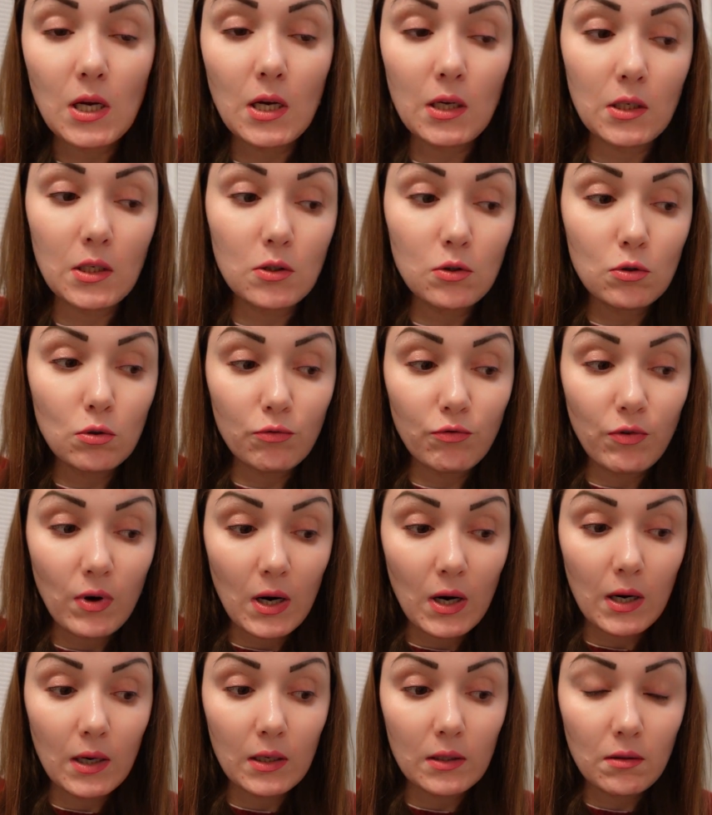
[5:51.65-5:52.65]
I need to
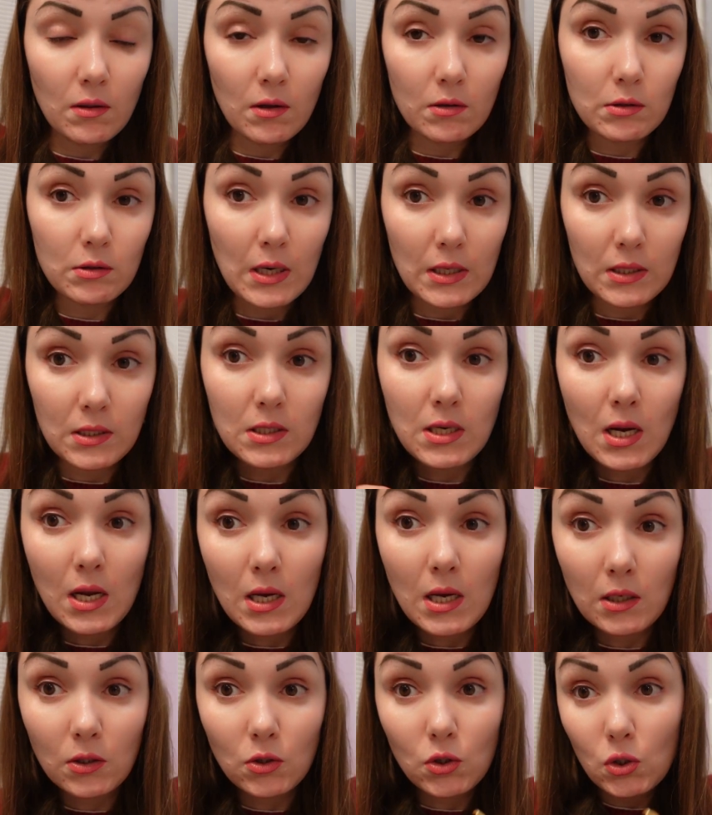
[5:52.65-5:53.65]
find the right
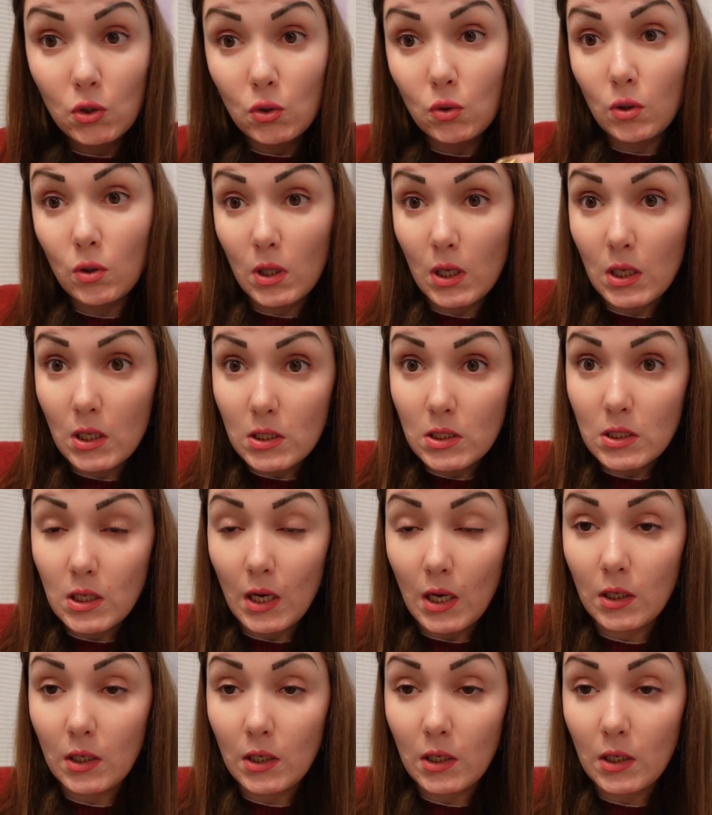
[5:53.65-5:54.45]
day to do this.